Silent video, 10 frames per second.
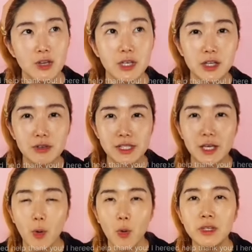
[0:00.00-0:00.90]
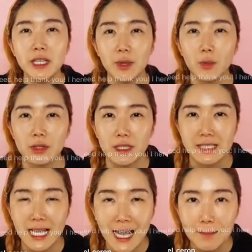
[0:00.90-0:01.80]
You can use it only the
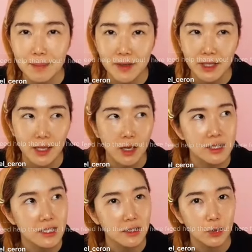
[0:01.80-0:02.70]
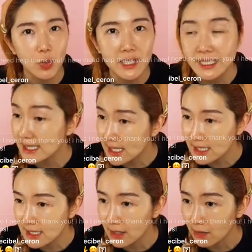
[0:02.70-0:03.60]
time period until the
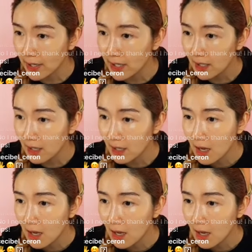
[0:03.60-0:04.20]
26th then, right?